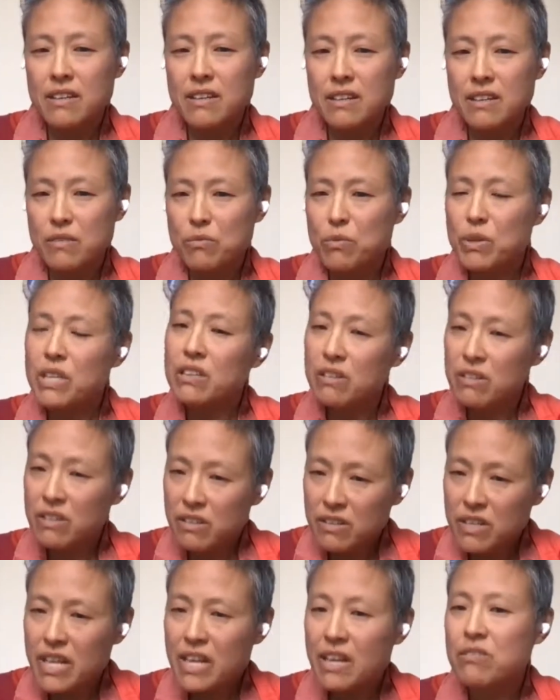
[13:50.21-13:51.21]
we
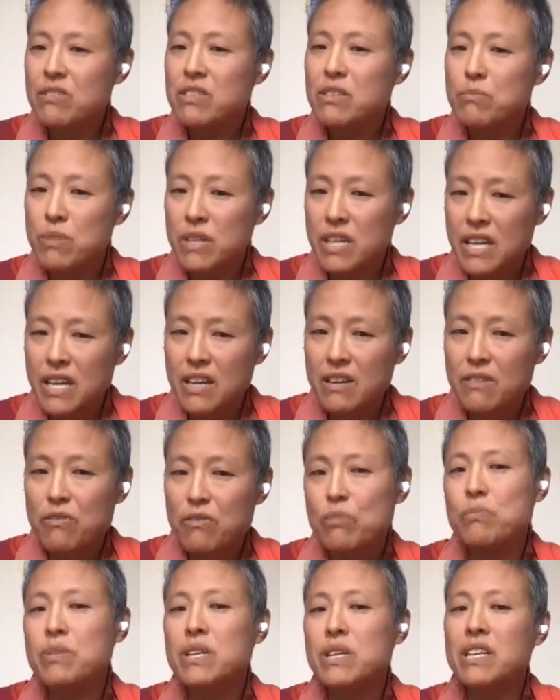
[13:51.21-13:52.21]
learn how to behave. We're
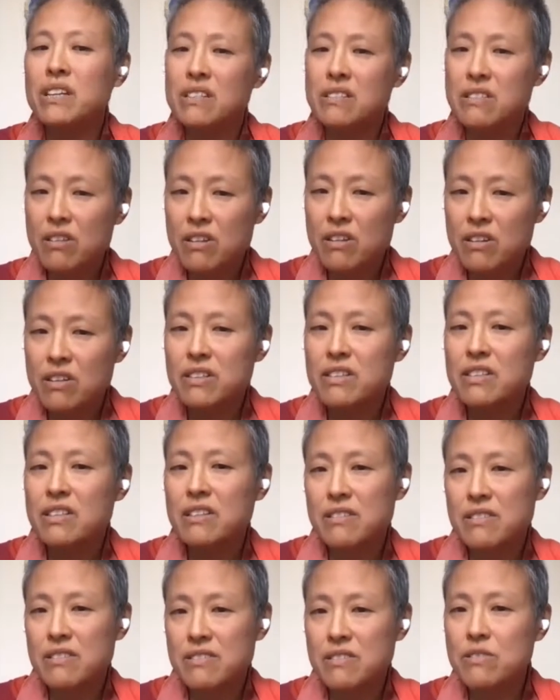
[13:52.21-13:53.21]
being taught
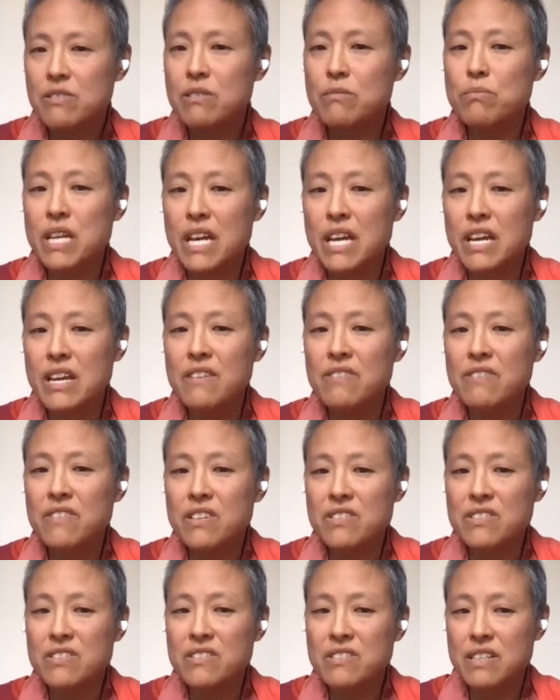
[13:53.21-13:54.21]
certain
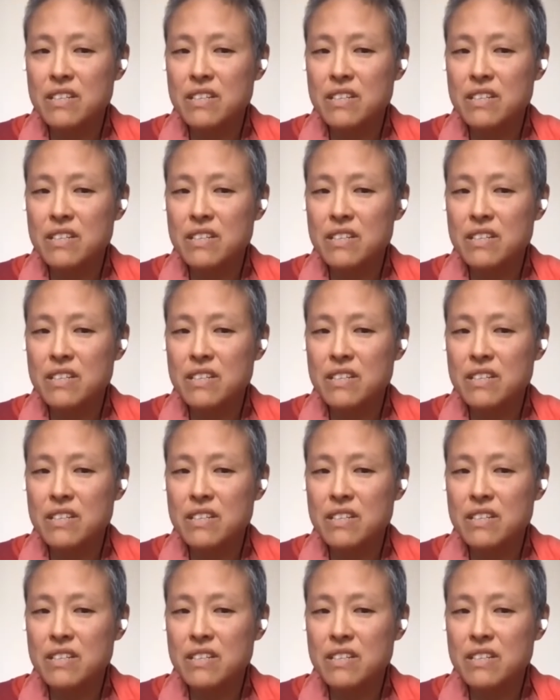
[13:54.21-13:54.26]
behaviors.